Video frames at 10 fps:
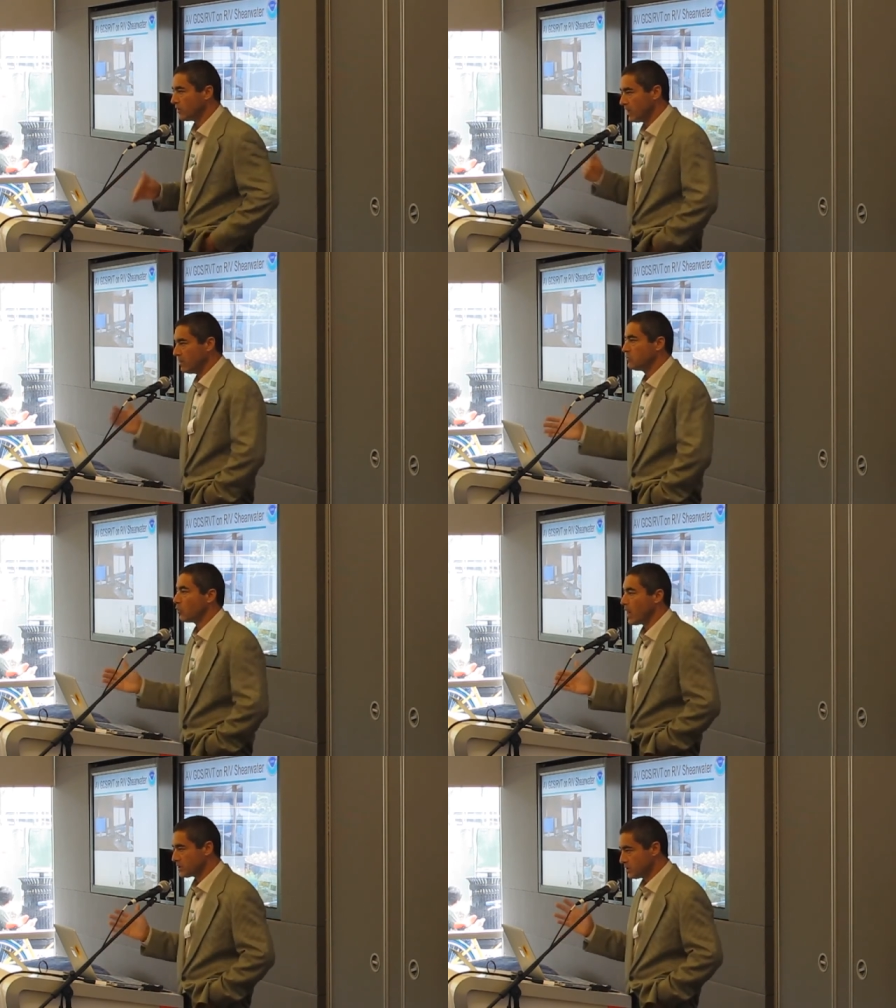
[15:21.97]
They give
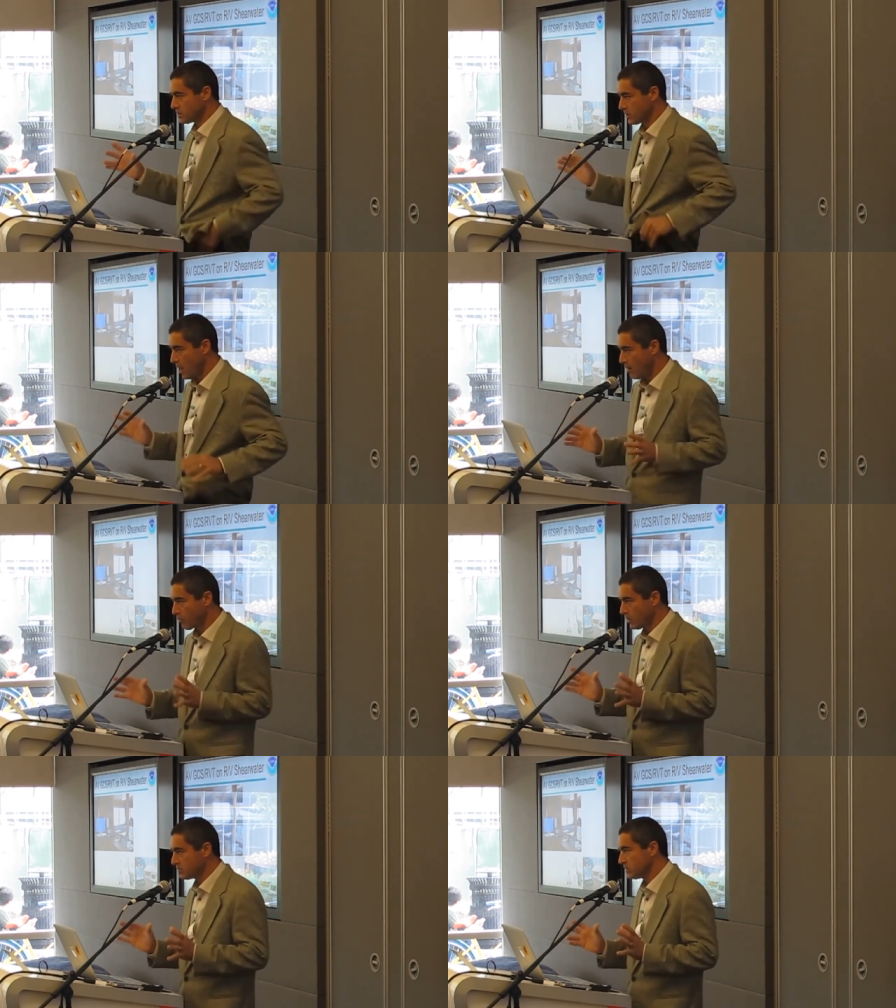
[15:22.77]
direction to the
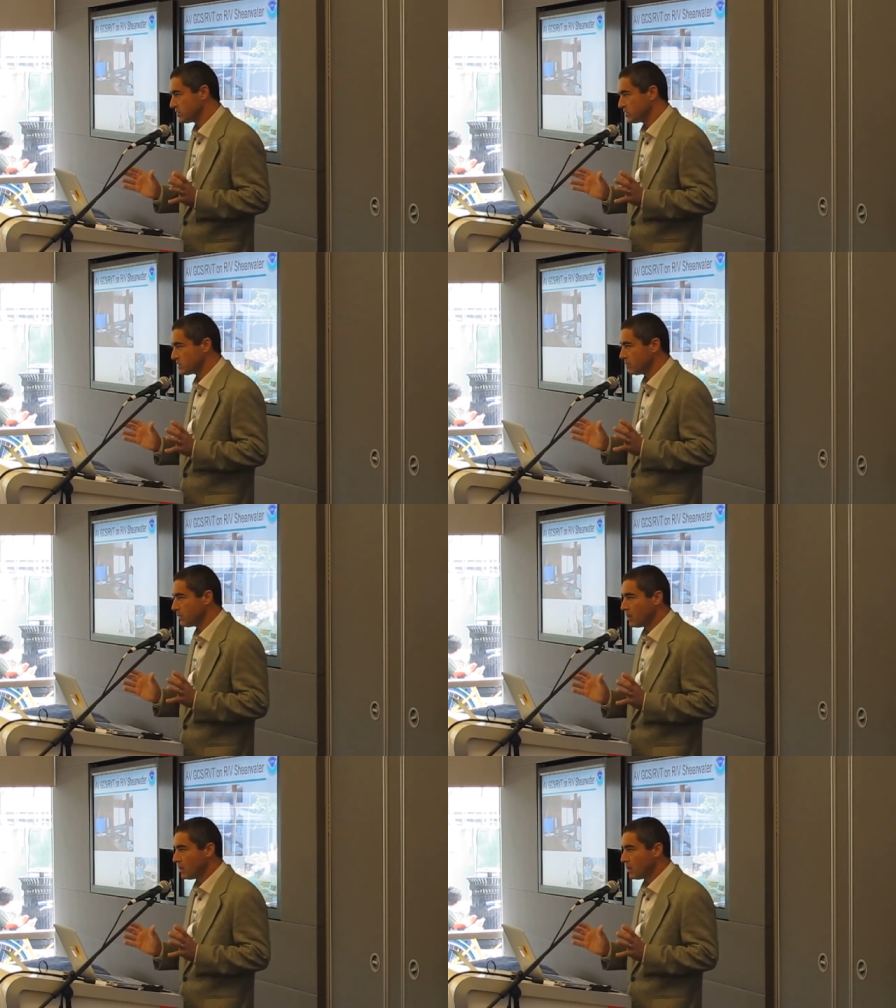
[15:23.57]
operators of the system,